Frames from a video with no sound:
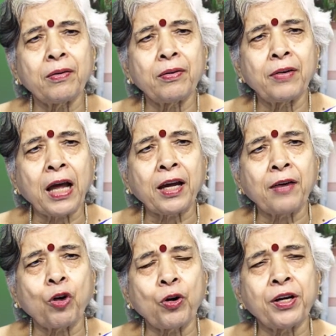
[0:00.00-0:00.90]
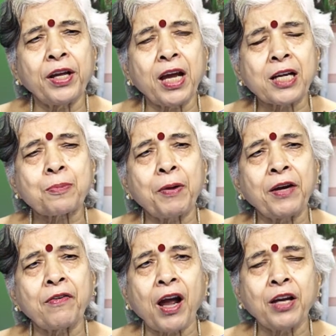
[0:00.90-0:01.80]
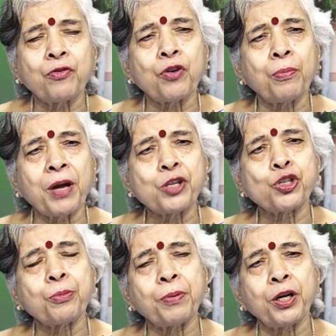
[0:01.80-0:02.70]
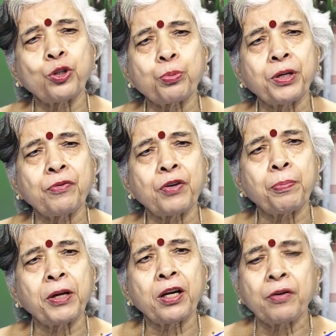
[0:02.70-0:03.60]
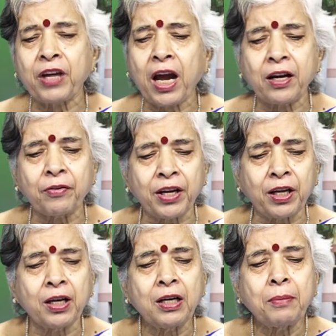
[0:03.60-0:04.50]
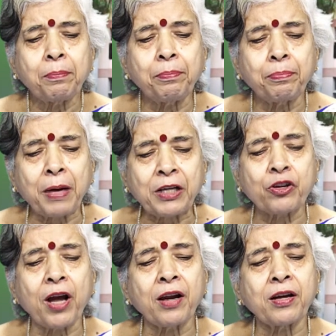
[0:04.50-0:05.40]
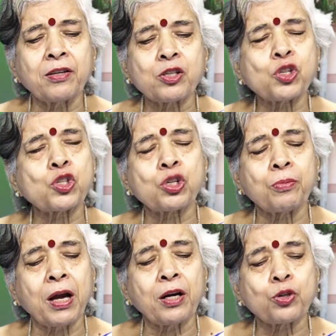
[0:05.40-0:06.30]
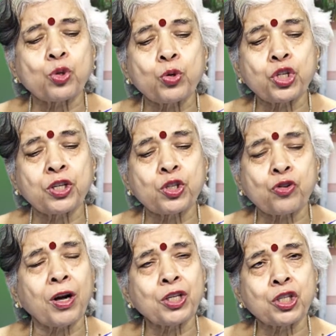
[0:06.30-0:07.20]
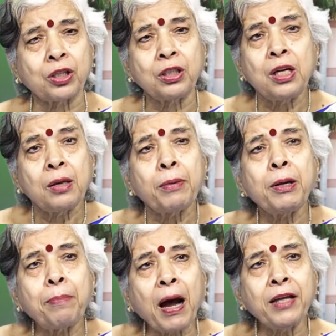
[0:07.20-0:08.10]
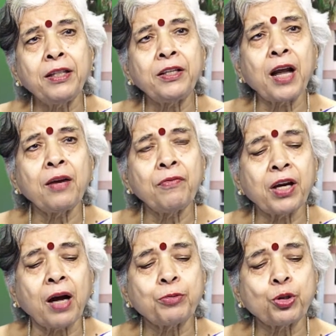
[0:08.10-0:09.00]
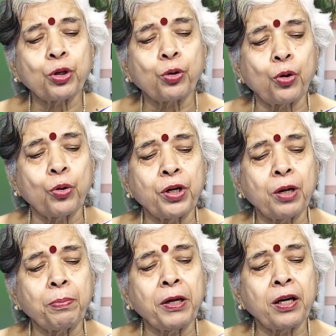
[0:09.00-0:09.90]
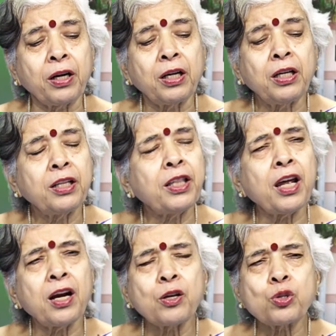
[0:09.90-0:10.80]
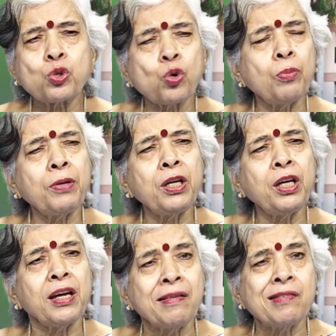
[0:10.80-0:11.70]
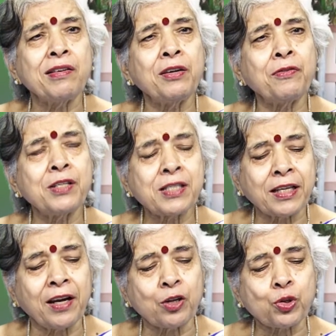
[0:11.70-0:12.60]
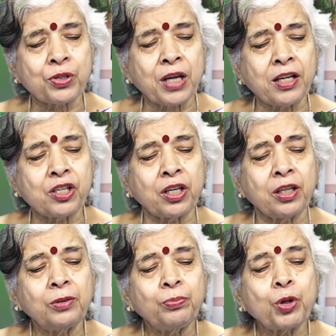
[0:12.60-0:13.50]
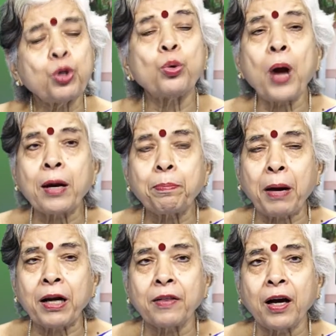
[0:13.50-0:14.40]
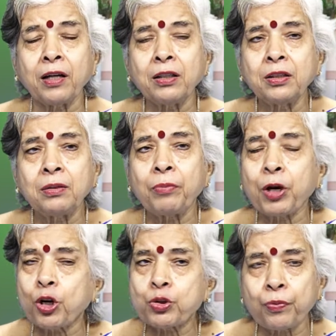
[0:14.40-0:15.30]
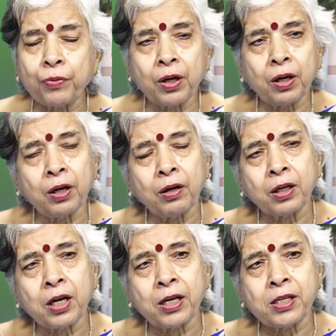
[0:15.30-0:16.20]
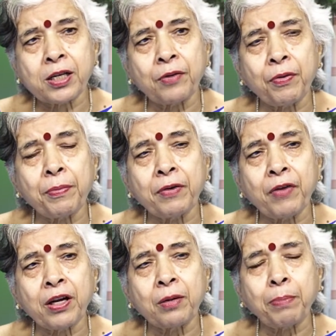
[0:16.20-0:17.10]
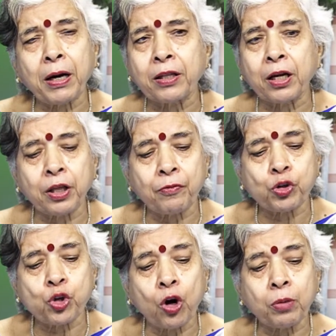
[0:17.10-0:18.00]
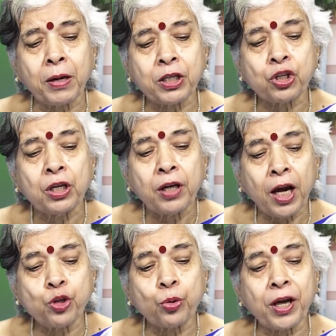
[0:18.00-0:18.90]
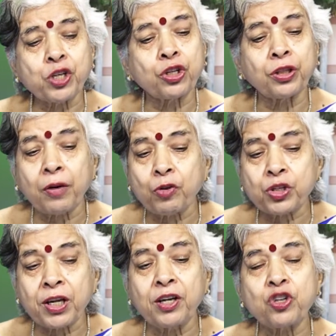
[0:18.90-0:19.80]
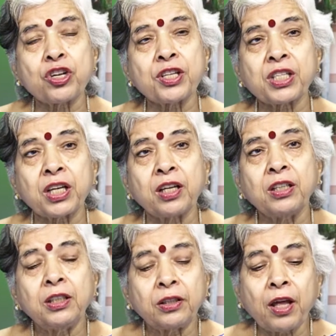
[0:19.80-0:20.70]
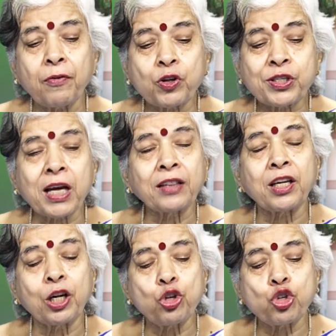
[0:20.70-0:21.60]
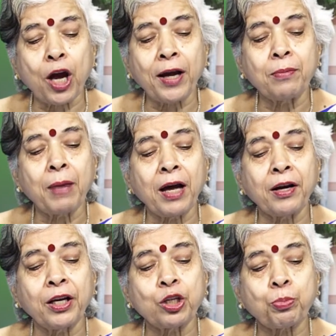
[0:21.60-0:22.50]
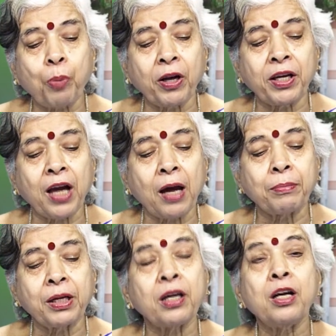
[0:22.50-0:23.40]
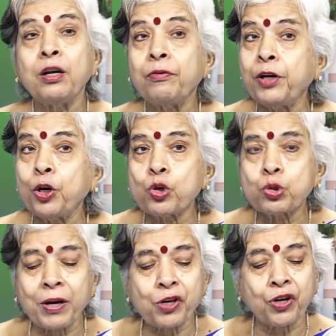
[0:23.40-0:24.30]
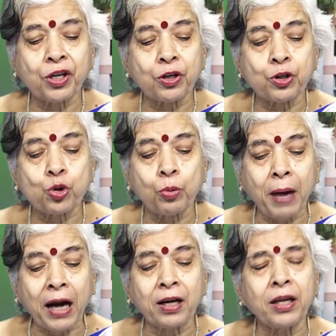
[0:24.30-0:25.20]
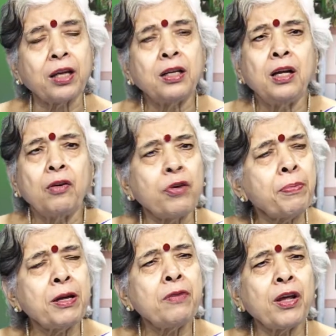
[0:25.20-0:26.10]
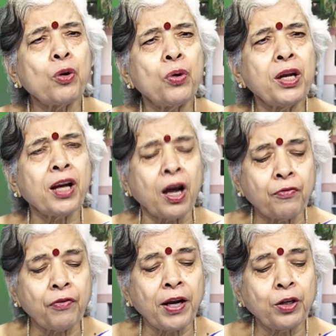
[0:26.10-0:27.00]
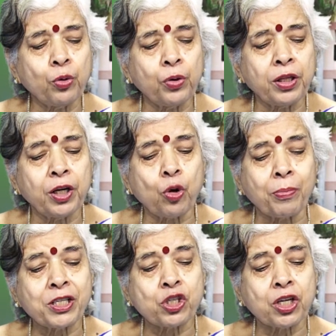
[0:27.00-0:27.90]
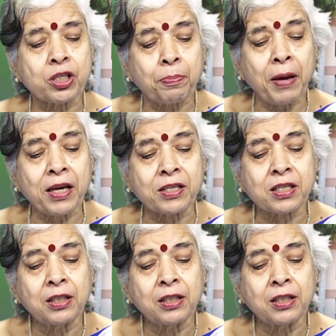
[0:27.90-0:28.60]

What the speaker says: like I've already explained, right from ancient period to medieval period, we had a very patriarchal system and a social structure. But by the time we come to the colonial period, there are so many evils in our society. You had parda, because girls and women were in parda, there was not much education, there was illiteracy, there was sati, child marriage, polygamy, widows were treated so badly. Women were only confined to the domestic space,